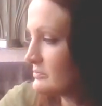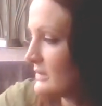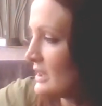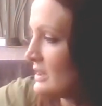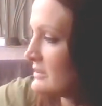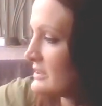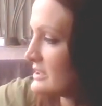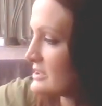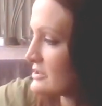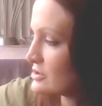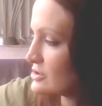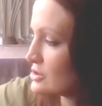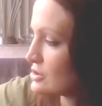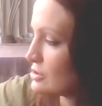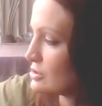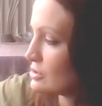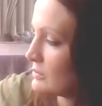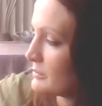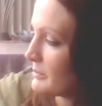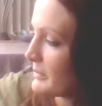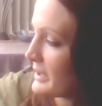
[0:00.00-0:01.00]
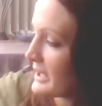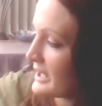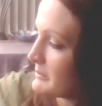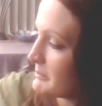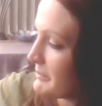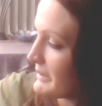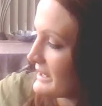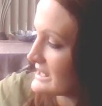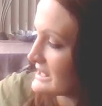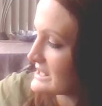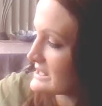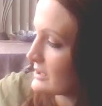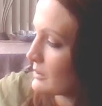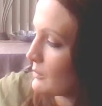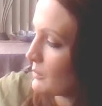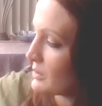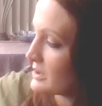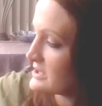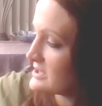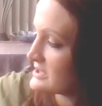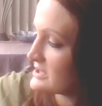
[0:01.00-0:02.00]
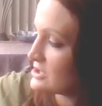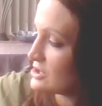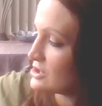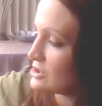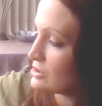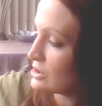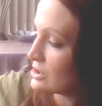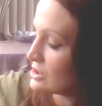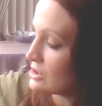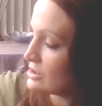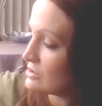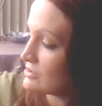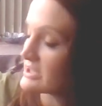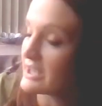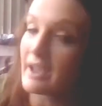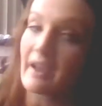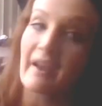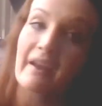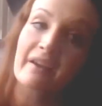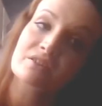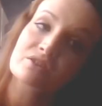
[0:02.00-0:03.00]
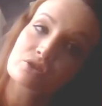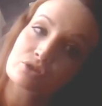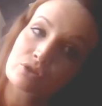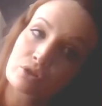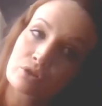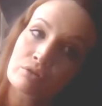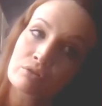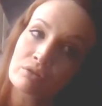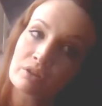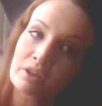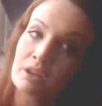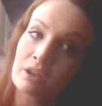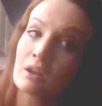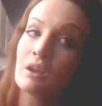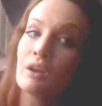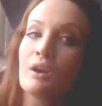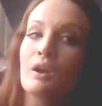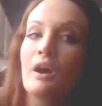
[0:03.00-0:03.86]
These are two main basic ones that you can use externally.